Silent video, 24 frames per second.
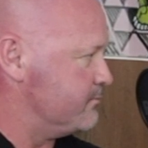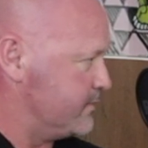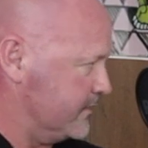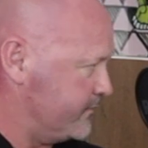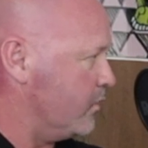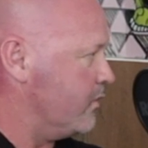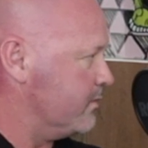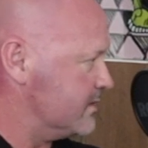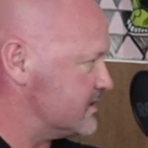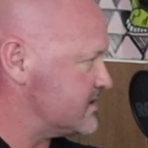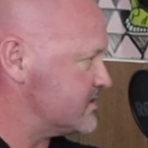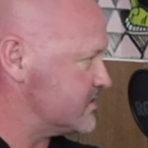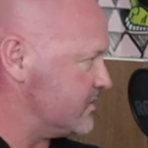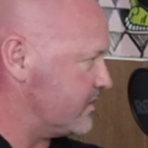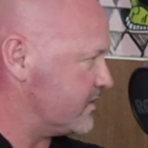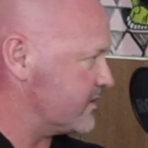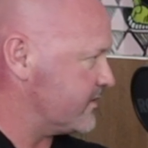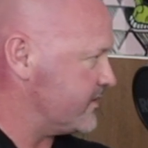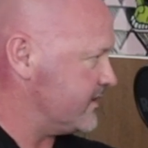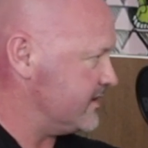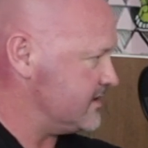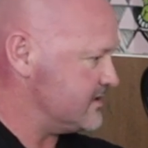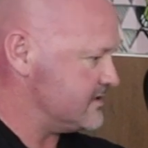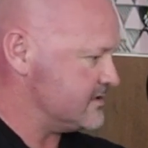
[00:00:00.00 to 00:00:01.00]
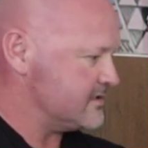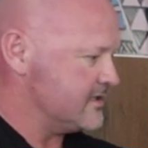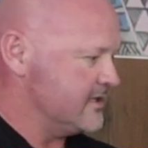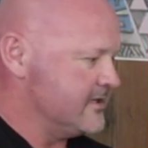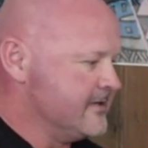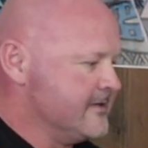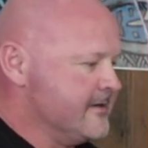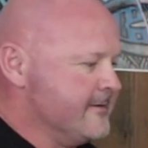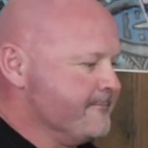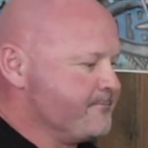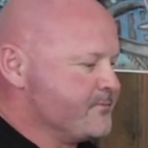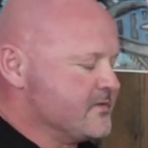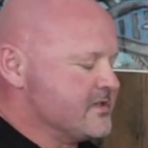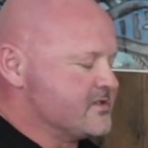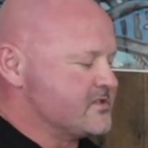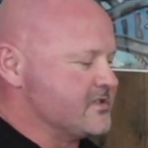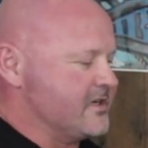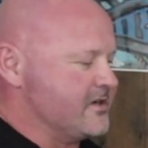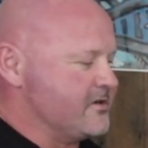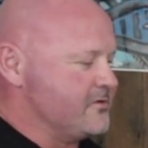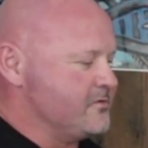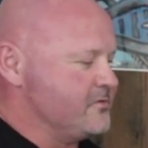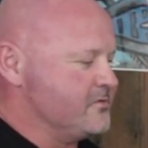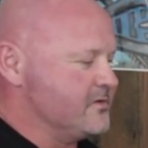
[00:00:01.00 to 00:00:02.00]
performance side of things.
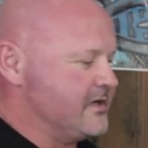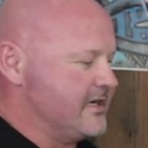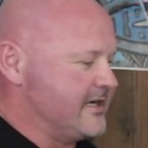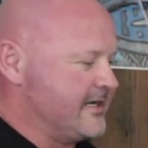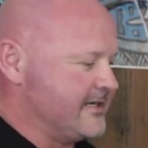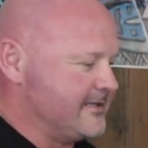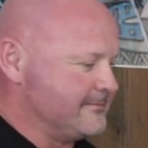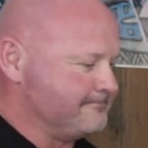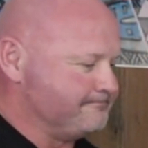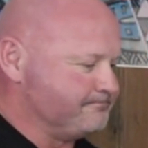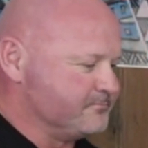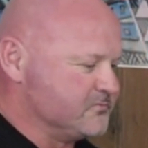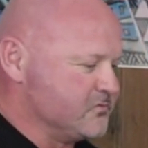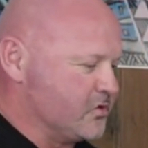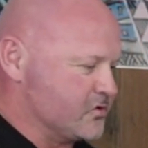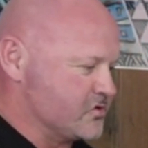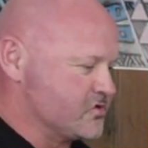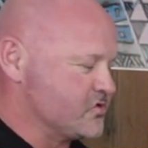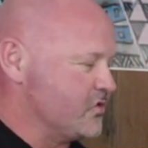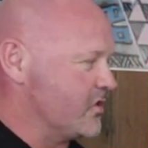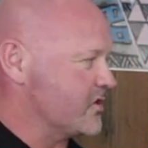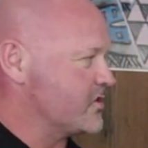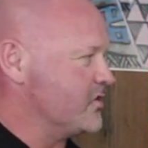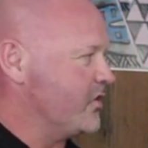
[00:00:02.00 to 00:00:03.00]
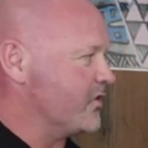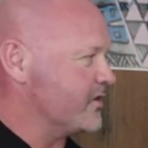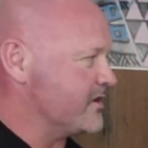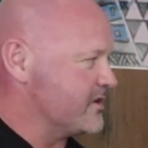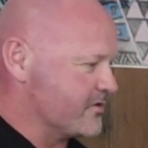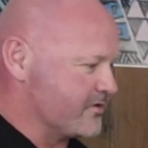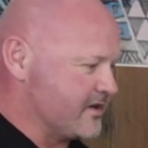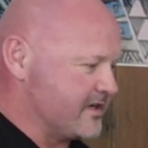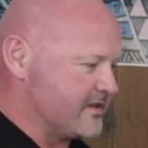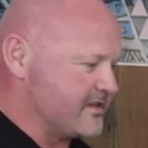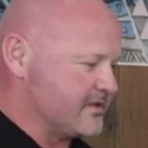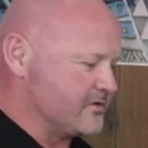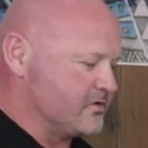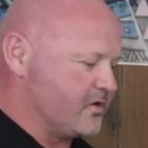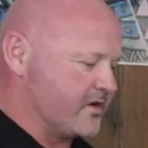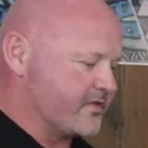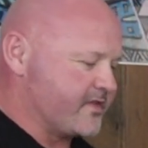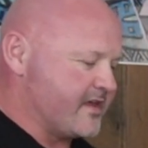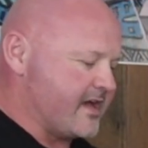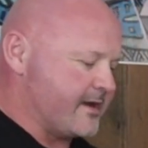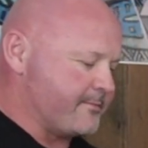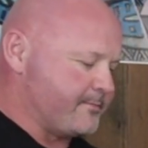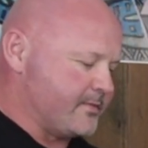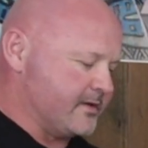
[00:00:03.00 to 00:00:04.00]
So not psychotic or anything like
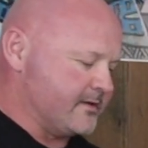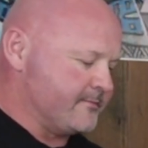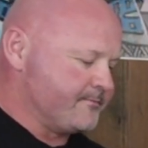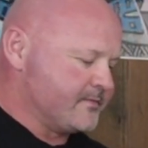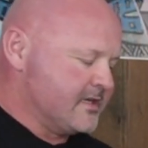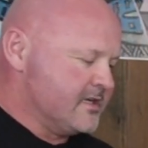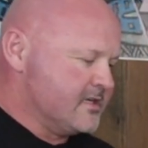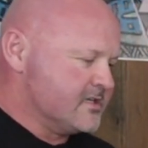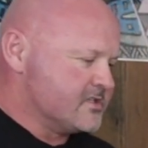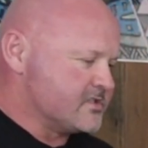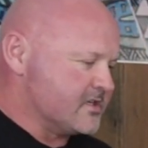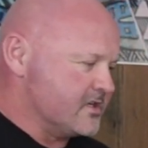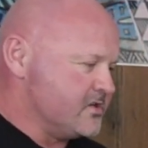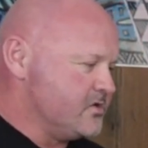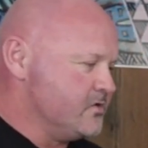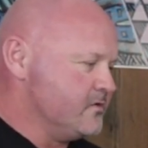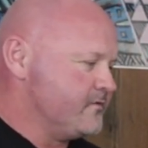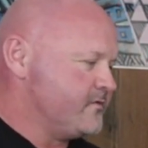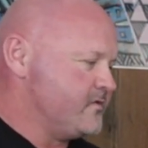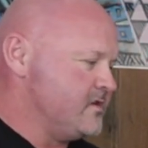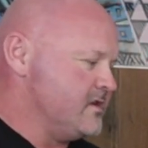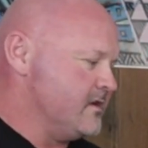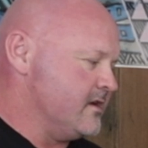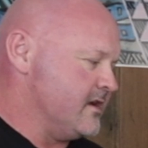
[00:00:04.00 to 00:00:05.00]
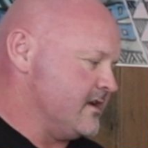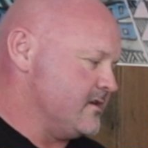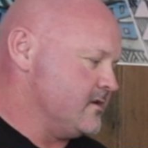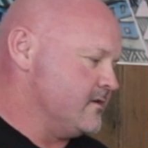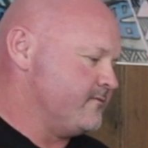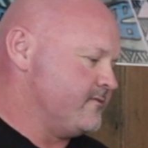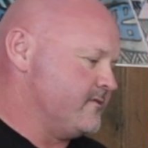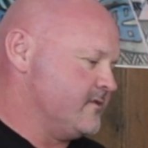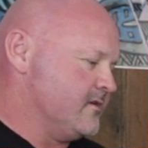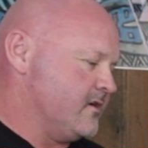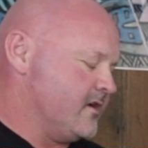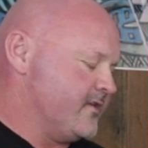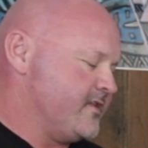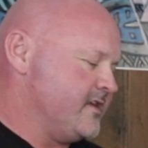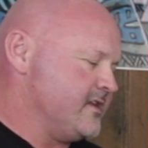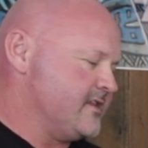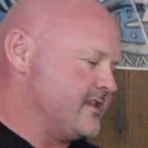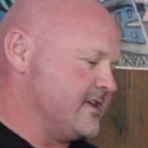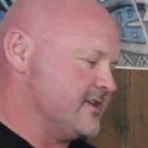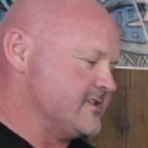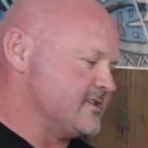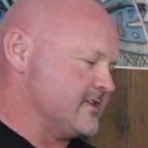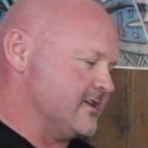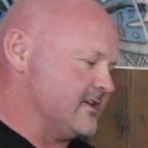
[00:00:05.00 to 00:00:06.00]
that, but so I think
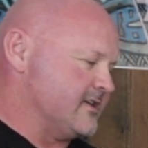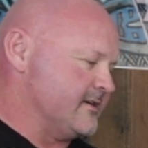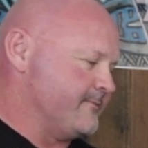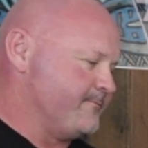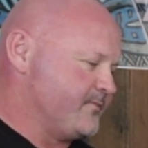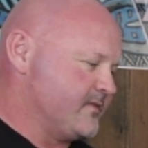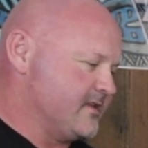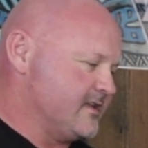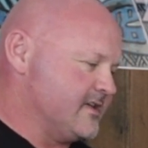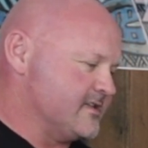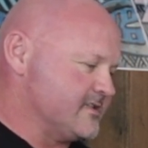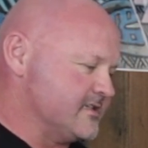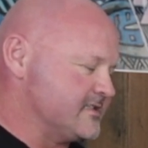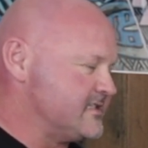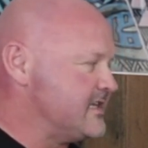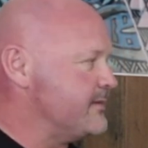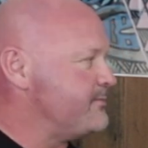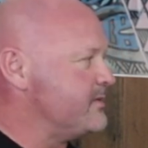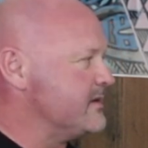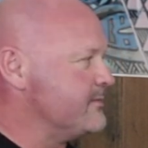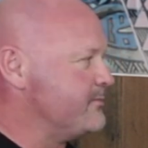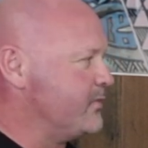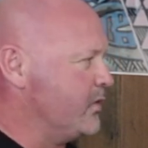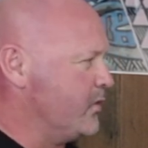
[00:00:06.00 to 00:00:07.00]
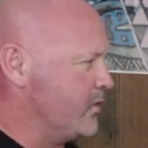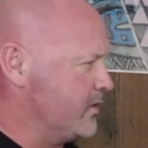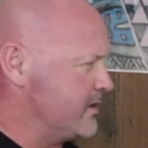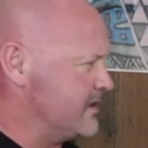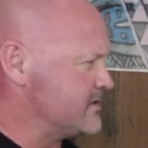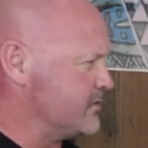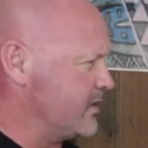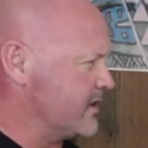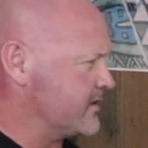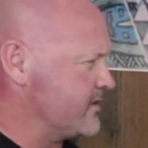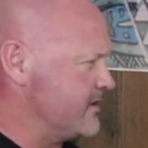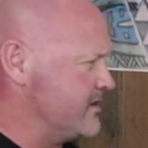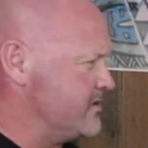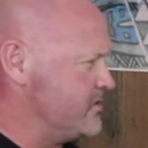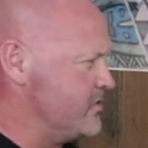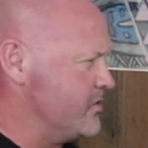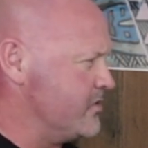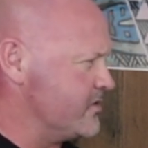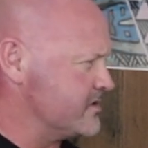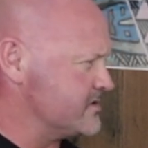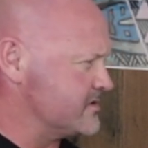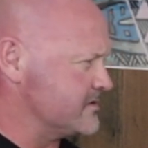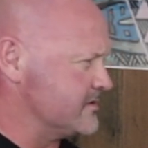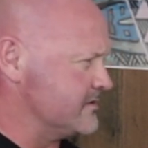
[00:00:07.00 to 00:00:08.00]
there's a tipping point. It's like the
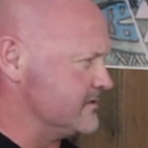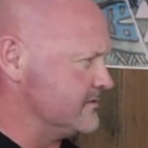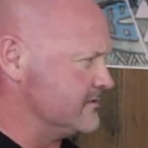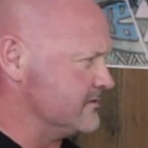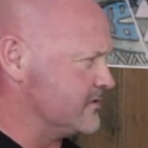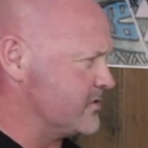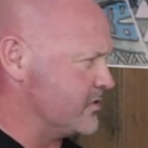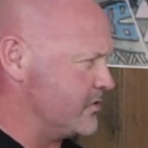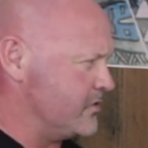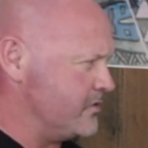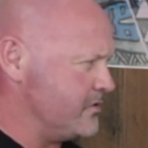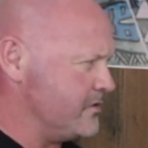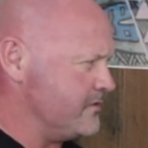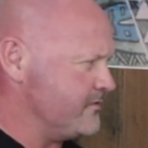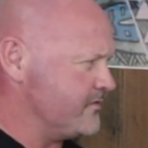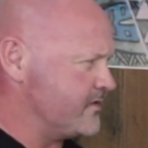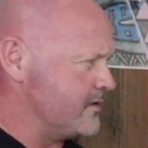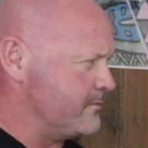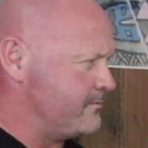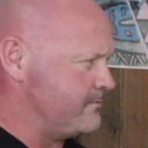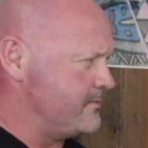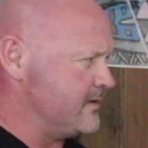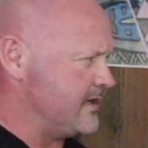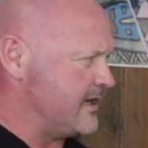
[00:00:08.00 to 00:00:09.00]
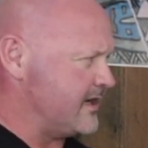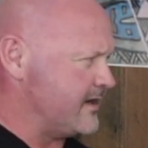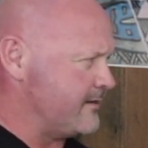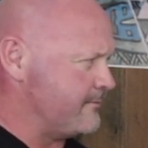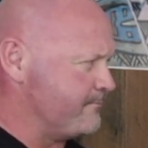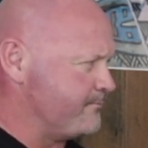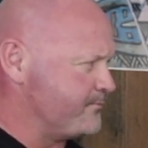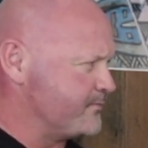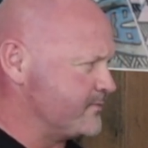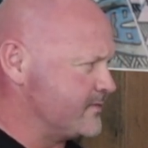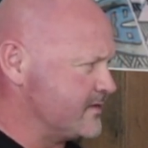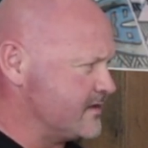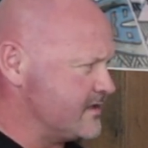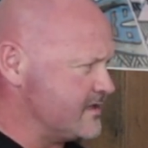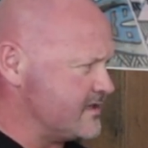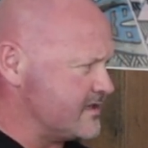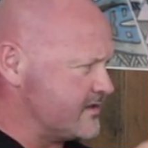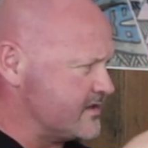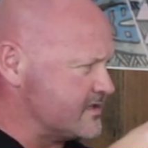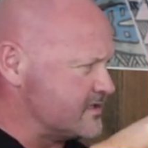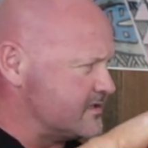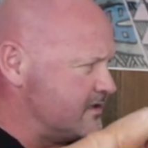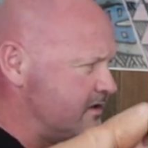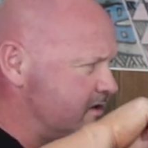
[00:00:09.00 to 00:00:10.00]
Yerkes curve. There's